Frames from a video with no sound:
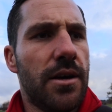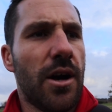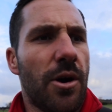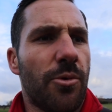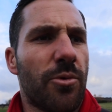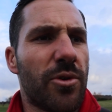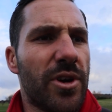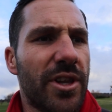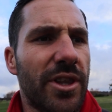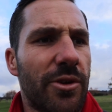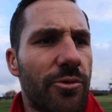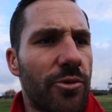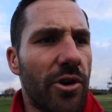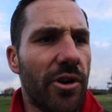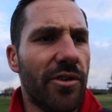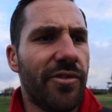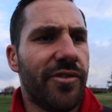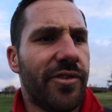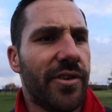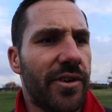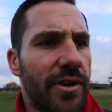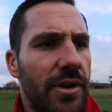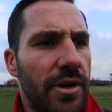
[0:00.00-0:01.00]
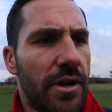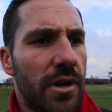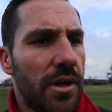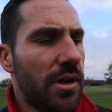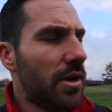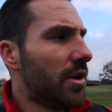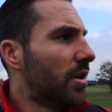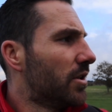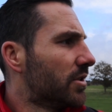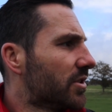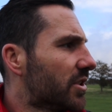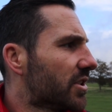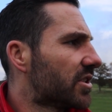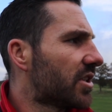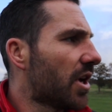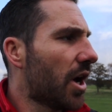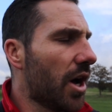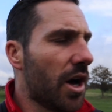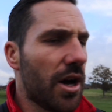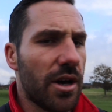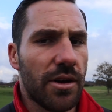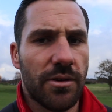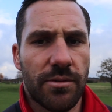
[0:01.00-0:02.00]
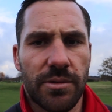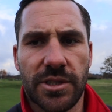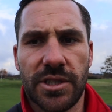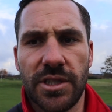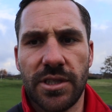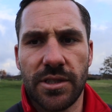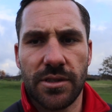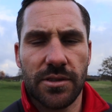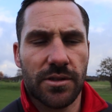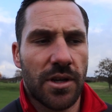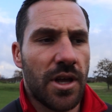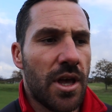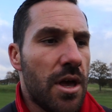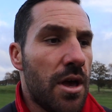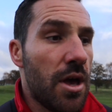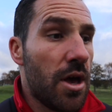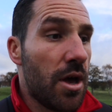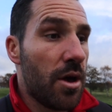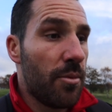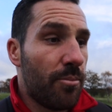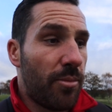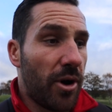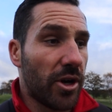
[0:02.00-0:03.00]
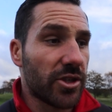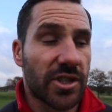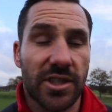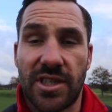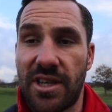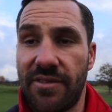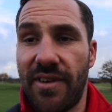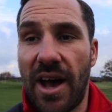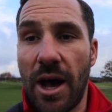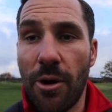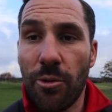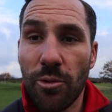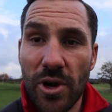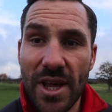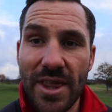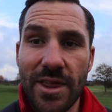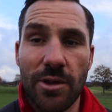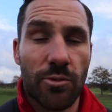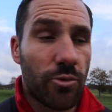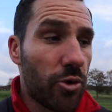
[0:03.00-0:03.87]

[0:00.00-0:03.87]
Oh, we're in the rough to start, which is positive. Al, we're in the